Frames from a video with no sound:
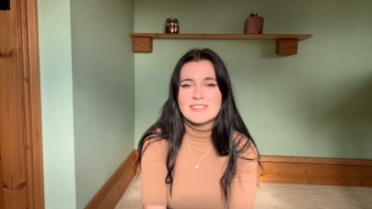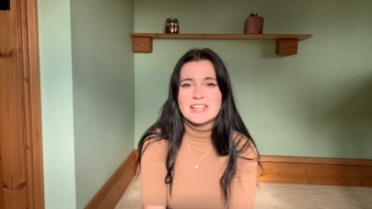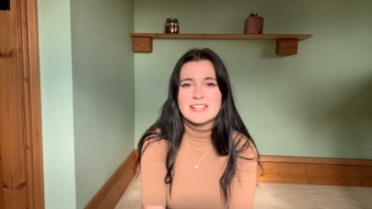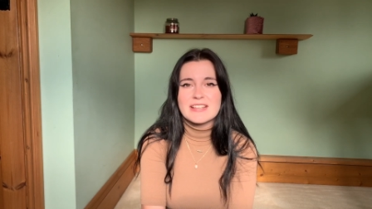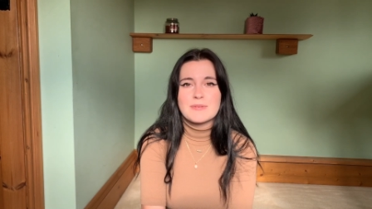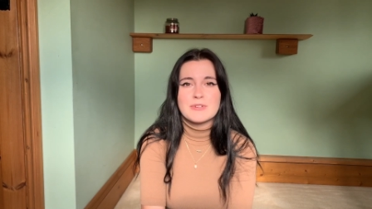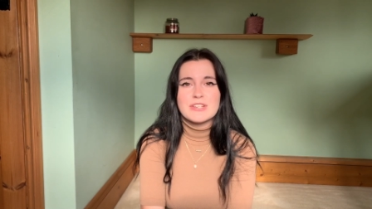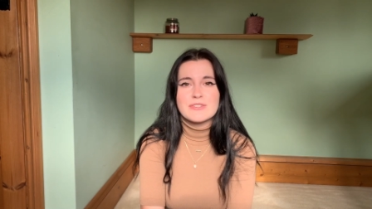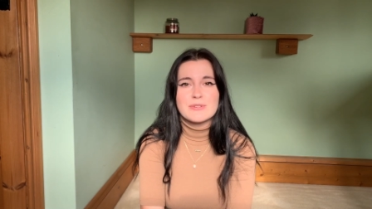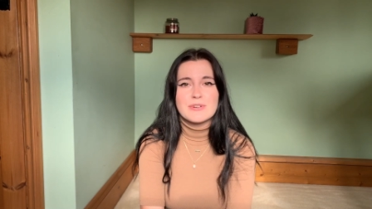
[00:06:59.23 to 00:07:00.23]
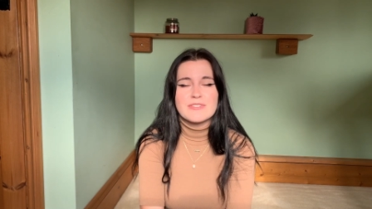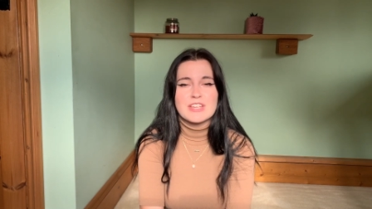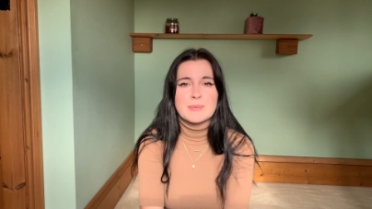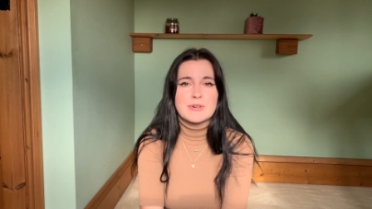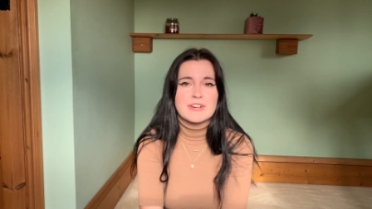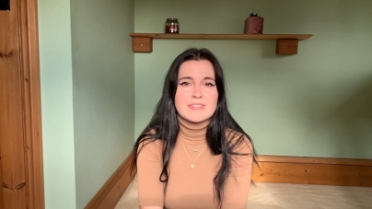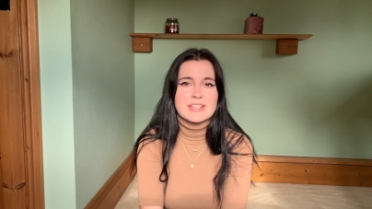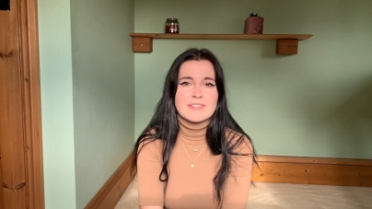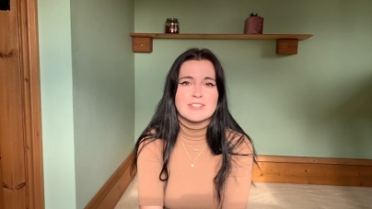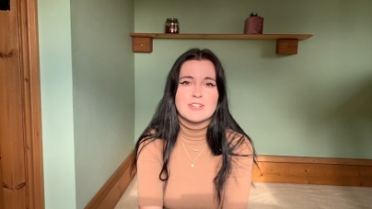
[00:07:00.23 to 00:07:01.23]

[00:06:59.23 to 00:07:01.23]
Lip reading: these and what you thought of them, or if they're on